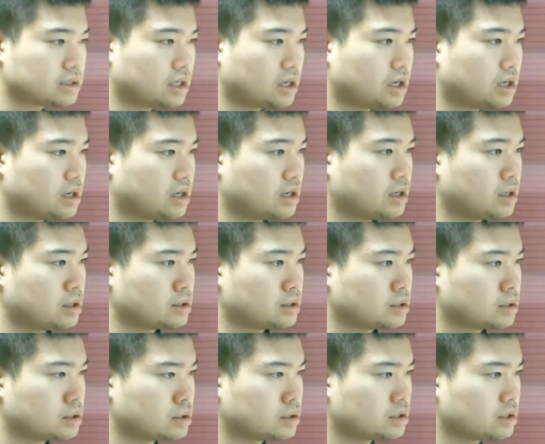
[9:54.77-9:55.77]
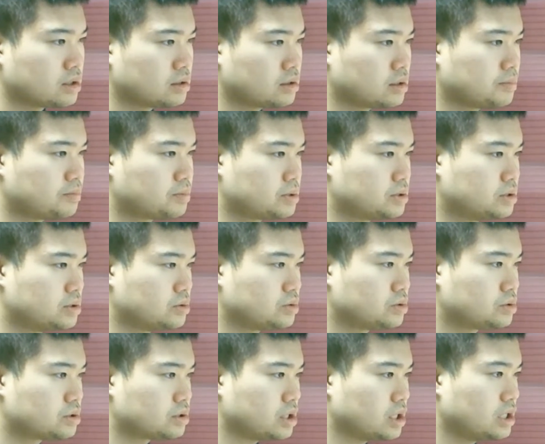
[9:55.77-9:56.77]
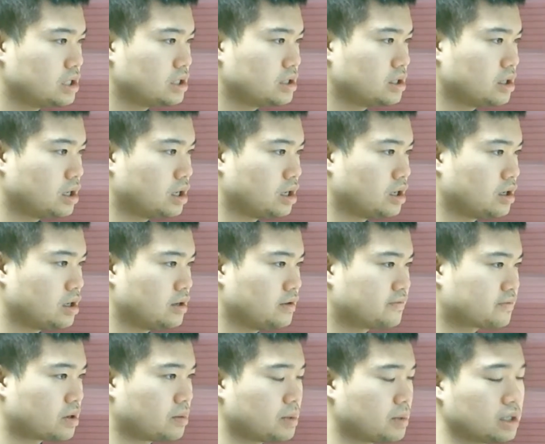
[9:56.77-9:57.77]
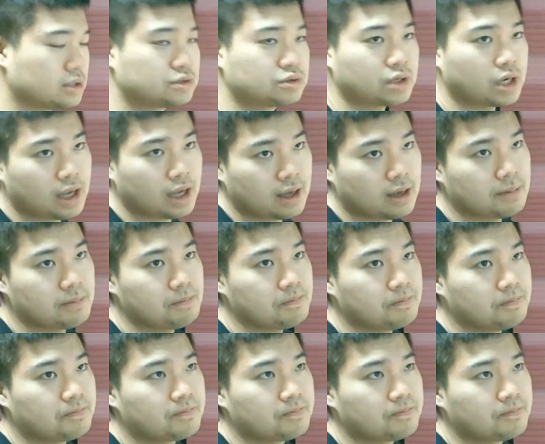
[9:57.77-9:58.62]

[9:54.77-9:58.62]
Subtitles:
that produced from a 3M.